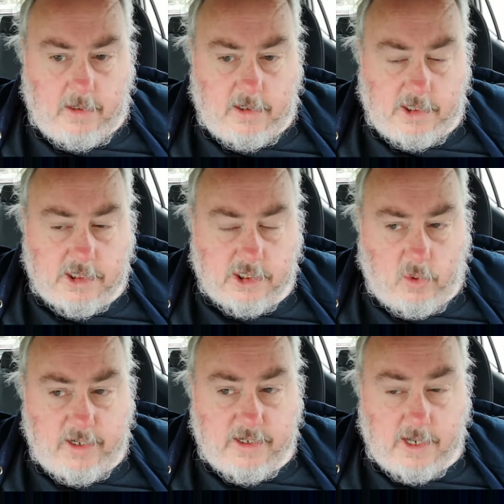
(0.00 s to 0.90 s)
This is
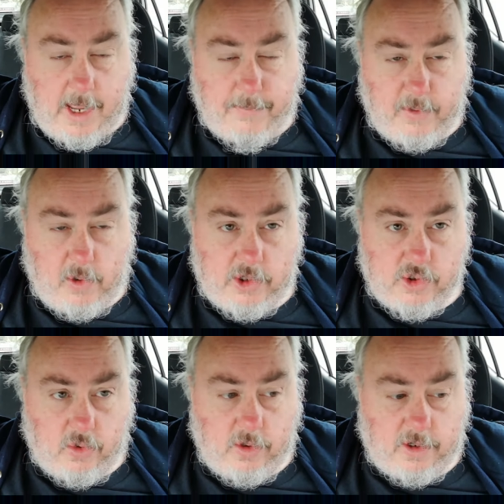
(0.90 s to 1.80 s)
why tabloid
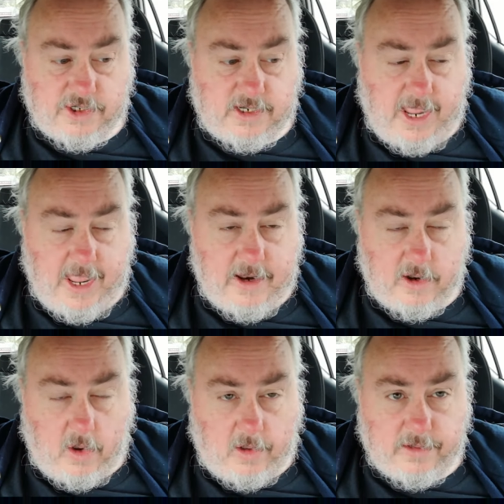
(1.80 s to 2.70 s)
journalists tend to
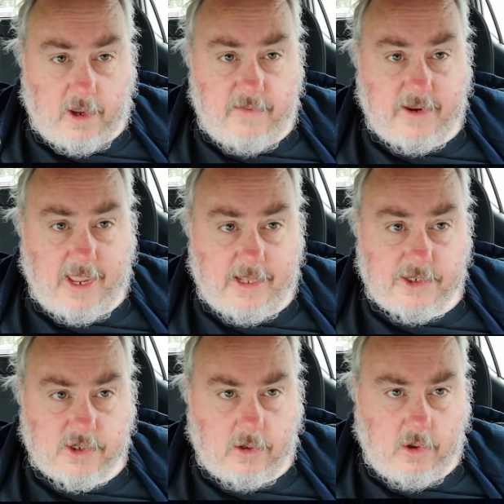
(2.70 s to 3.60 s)
all die of
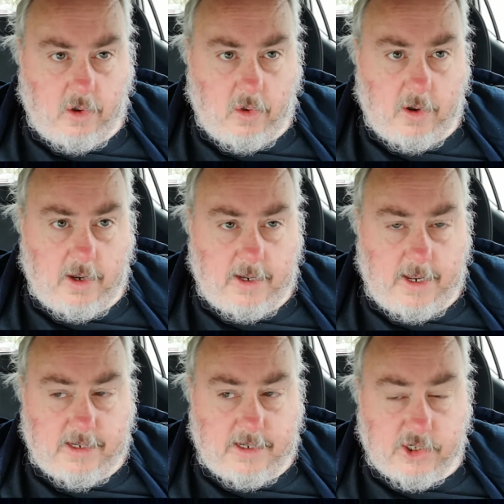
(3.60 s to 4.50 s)
cancer or
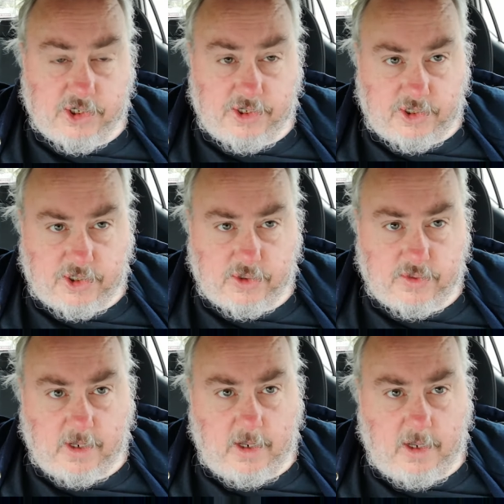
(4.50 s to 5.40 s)
addictions issues